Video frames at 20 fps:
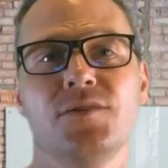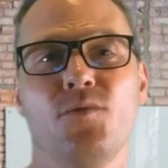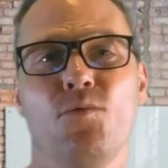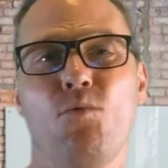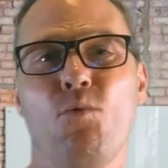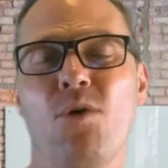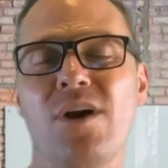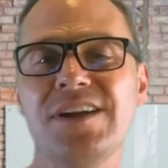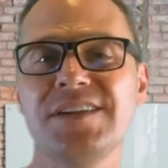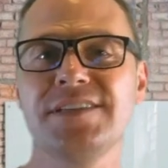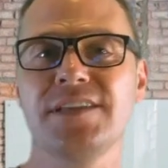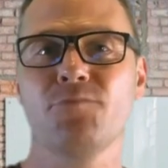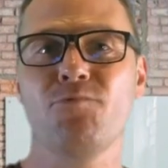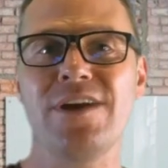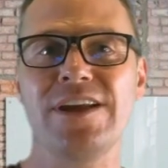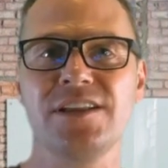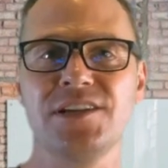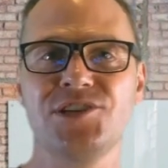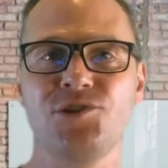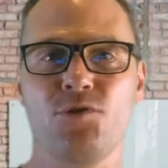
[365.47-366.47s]
One is the
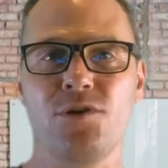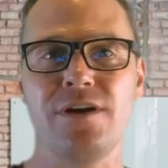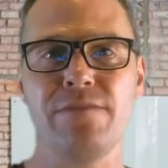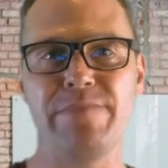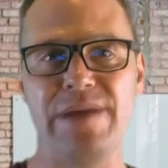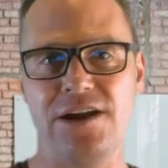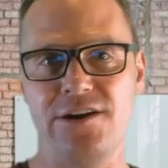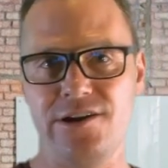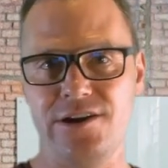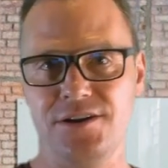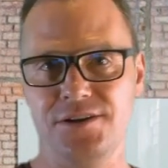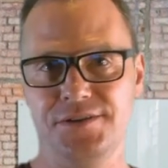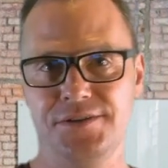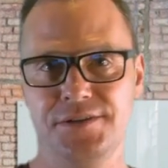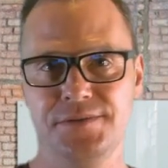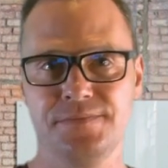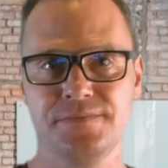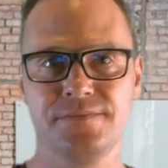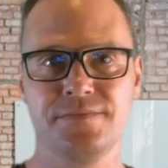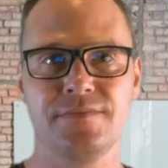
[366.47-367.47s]
regulatory barriers.
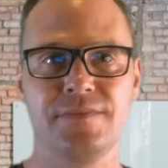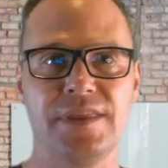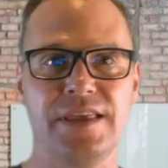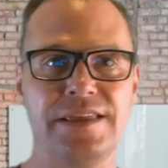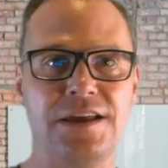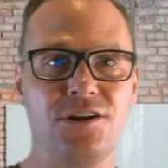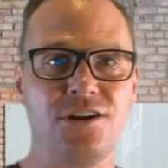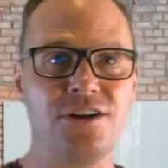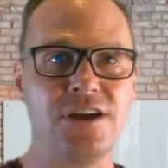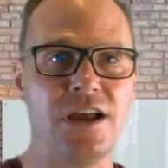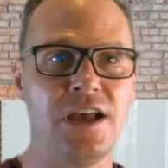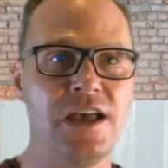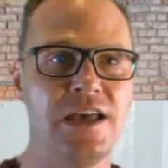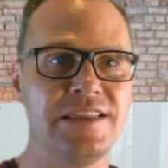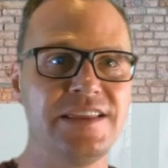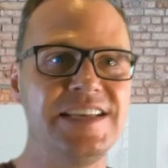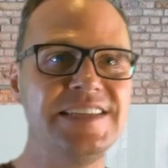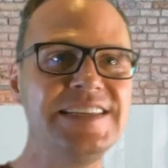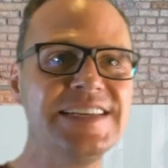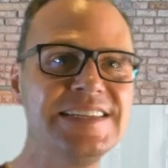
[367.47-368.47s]

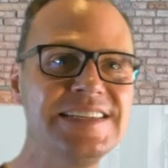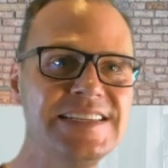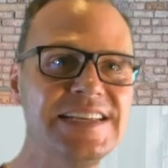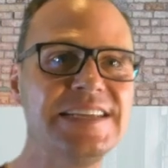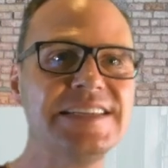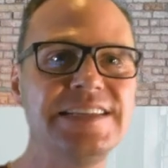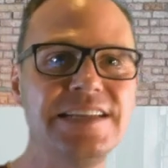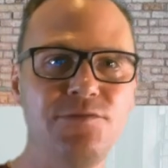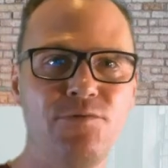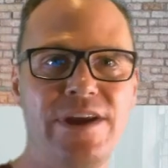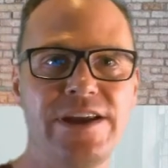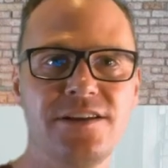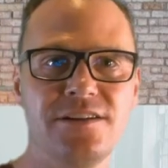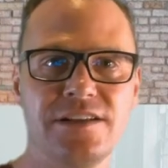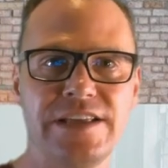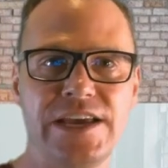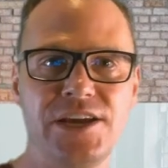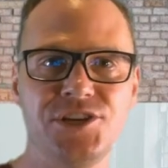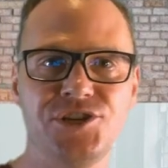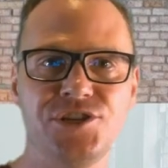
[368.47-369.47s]
These existing
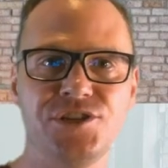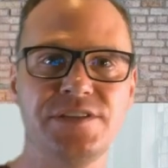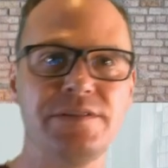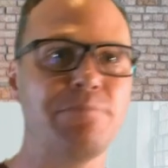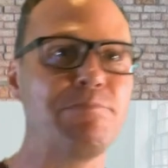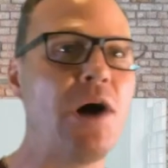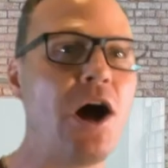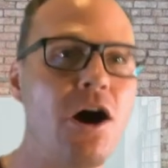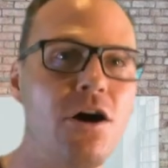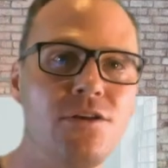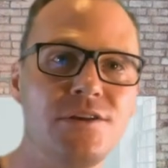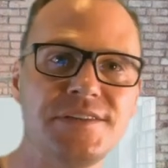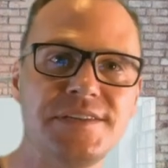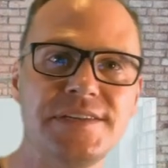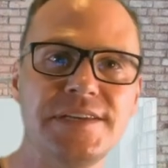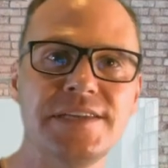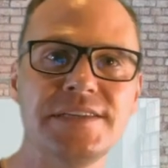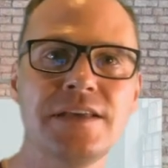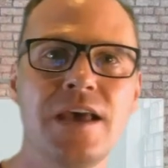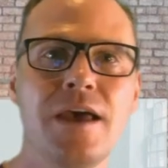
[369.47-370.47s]
regulations and
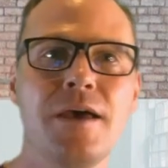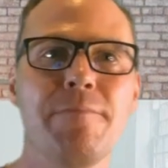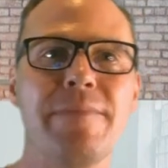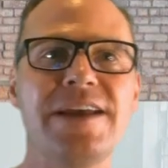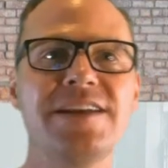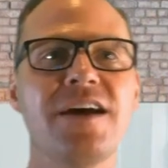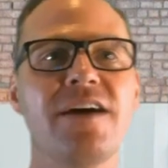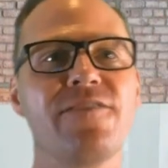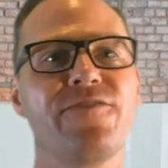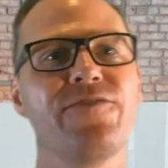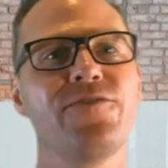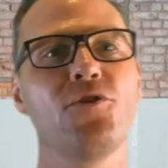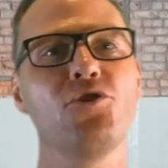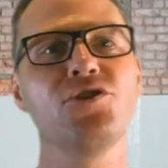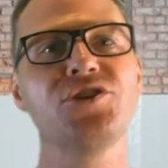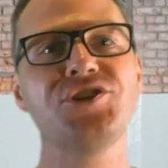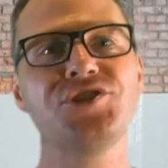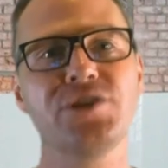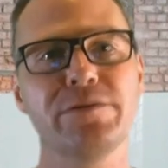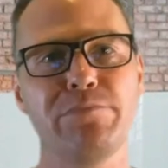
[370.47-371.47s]
policies may not
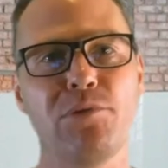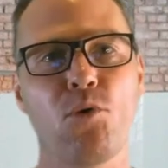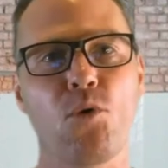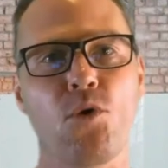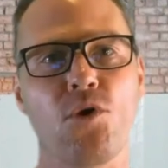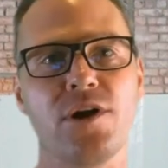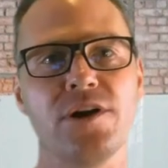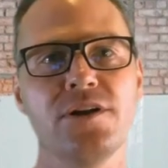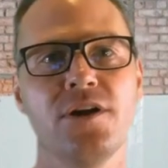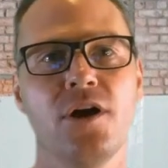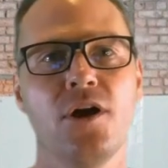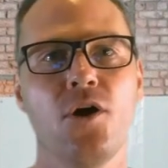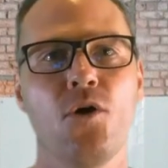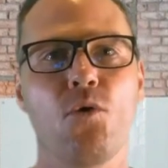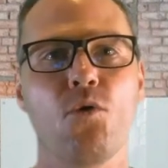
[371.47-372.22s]
fully support